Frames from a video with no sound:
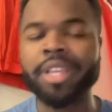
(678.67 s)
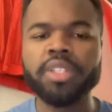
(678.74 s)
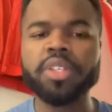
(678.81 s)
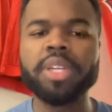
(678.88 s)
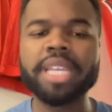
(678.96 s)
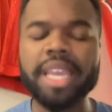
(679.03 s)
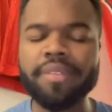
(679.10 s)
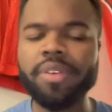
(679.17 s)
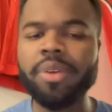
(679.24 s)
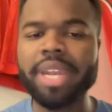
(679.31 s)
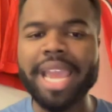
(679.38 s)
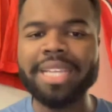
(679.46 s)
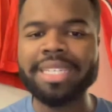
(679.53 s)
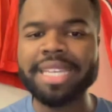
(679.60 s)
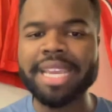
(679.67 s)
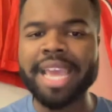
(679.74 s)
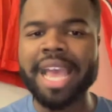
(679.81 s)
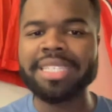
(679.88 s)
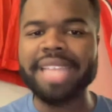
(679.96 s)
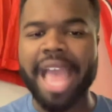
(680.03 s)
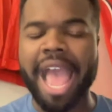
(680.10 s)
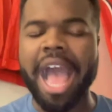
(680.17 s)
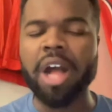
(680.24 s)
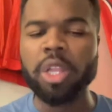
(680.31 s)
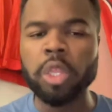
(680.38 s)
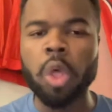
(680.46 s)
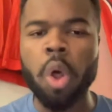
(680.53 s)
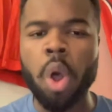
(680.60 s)
So, to give you an idea as to how
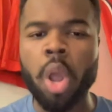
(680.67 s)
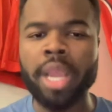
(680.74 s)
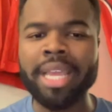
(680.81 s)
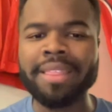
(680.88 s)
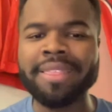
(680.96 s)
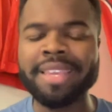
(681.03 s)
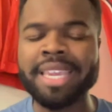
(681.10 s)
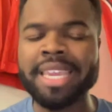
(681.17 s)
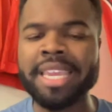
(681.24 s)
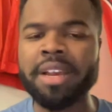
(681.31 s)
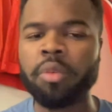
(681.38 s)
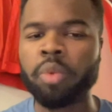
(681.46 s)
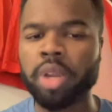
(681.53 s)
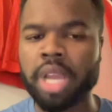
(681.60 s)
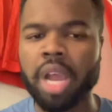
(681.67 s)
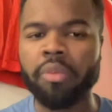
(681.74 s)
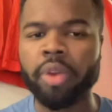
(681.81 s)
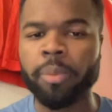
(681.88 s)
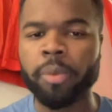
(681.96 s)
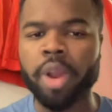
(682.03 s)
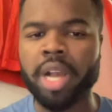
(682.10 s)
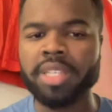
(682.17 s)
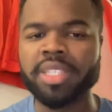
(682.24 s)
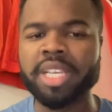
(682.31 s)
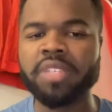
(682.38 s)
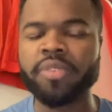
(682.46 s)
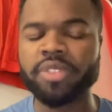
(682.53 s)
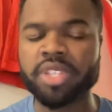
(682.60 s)
long the recovery
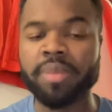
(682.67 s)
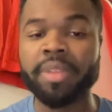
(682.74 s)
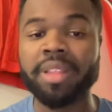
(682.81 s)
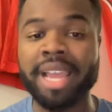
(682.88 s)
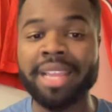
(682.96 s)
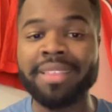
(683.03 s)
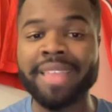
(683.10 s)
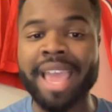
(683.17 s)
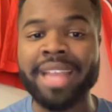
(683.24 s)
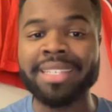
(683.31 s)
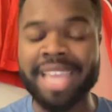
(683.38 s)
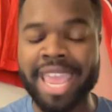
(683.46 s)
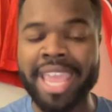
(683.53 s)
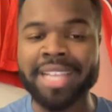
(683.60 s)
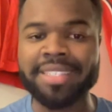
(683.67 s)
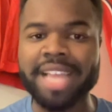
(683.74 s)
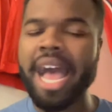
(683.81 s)
process for something like that takes,